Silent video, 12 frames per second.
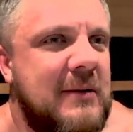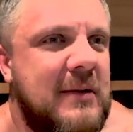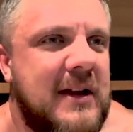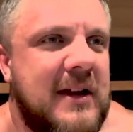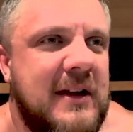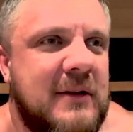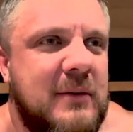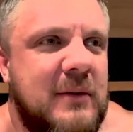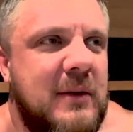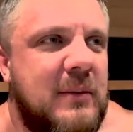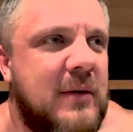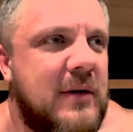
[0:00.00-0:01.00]
When I get to go
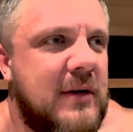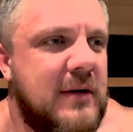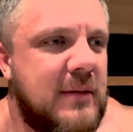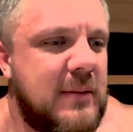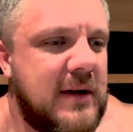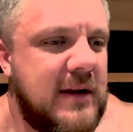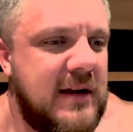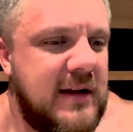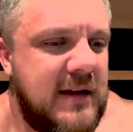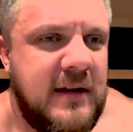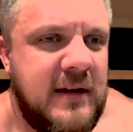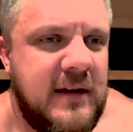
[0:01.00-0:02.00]
in the water, when
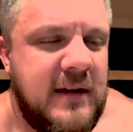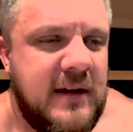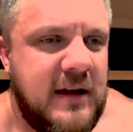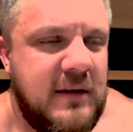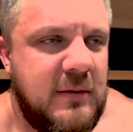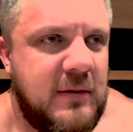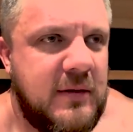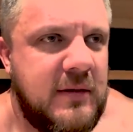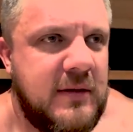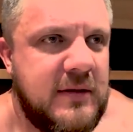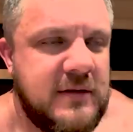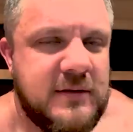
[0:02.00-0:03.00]
I I don't know
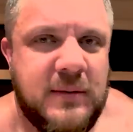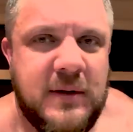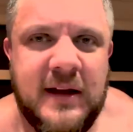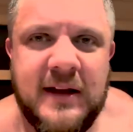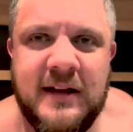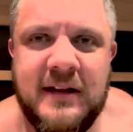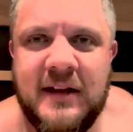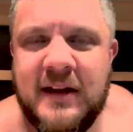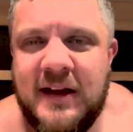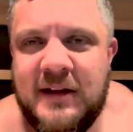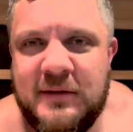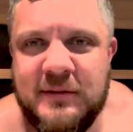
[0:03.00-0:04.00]
just when I,
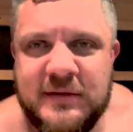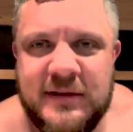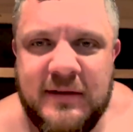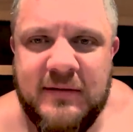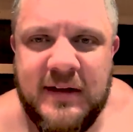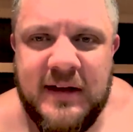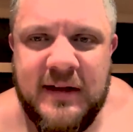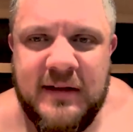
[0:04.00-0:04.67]
get to do stuff, I, I,